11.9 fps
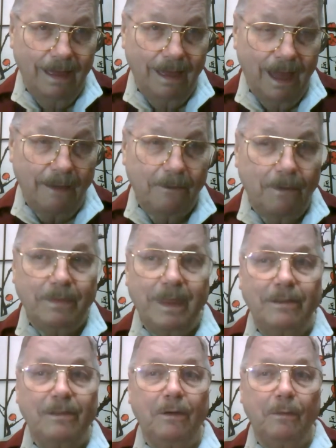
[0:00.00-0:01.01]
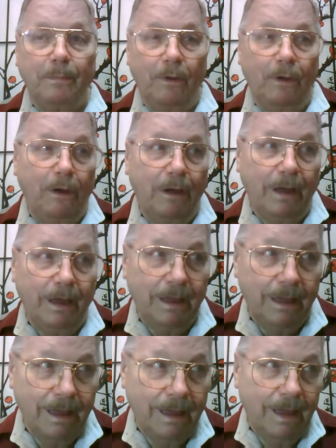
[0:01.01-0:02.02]
I wrote this little book,
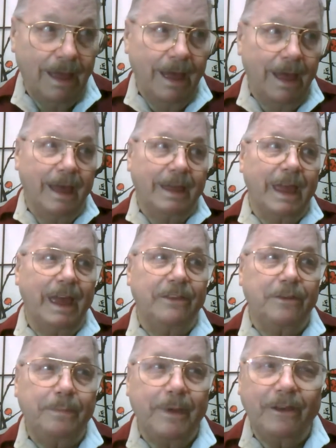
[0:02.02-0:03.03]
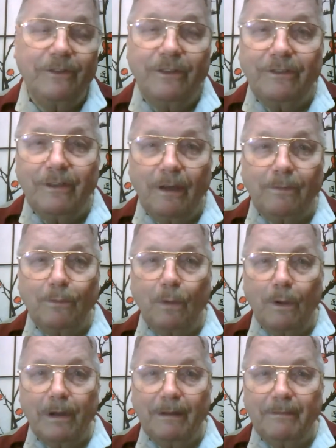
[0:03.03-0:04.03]
Cancer Patient
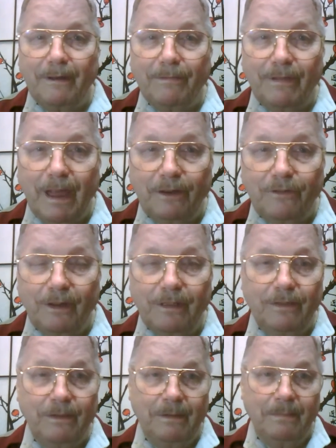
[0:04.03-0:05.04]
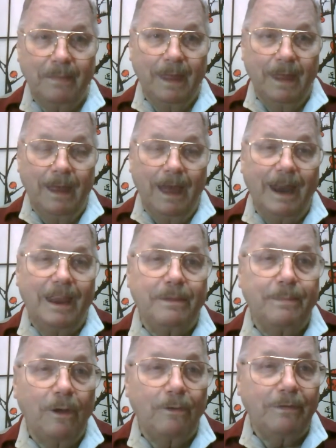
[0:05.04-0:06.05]
Self-Talk and Reflections, and it's
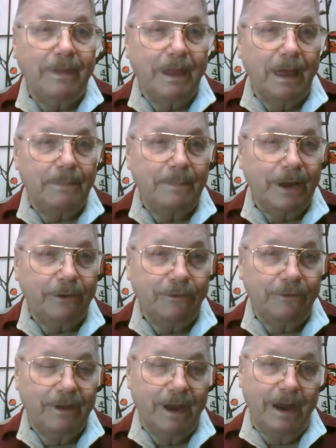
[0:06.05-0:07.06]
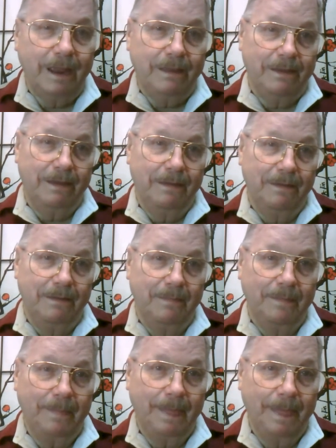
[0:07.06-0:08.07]
mostly got pictures in it.
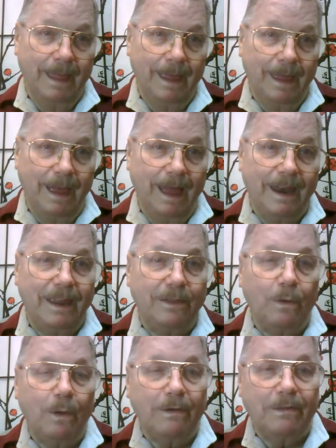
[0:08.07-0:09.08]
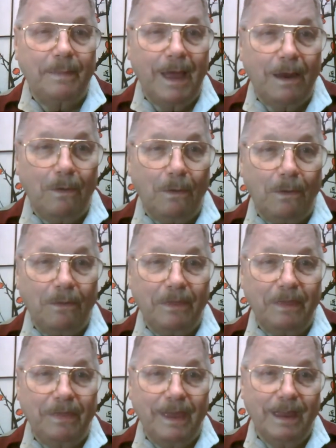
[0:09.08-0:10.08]
And it talks about all the
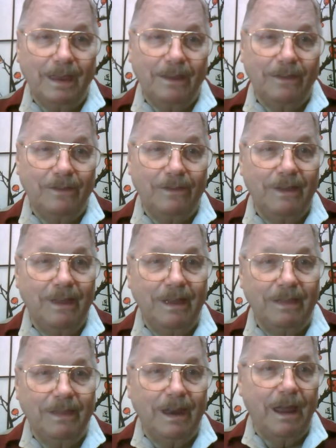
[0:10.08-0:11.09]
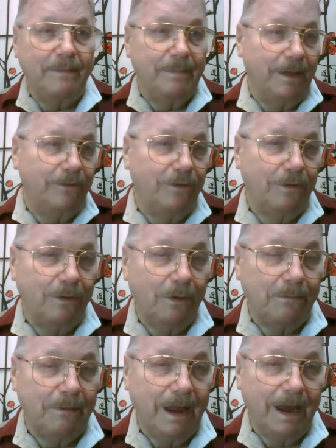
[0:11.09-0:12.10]
things that I've mentioned
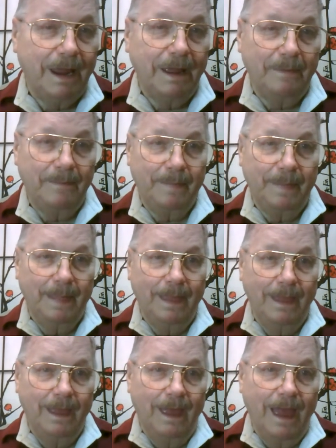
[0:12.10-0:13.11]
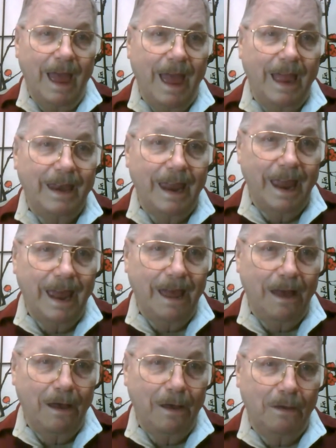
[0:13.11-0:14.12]
already, and
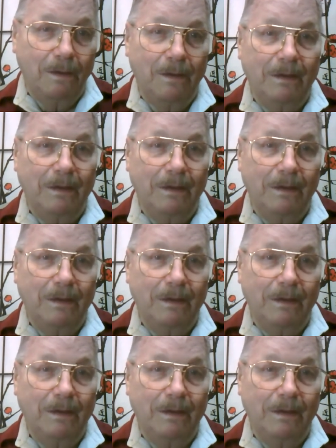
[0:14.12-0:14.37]
how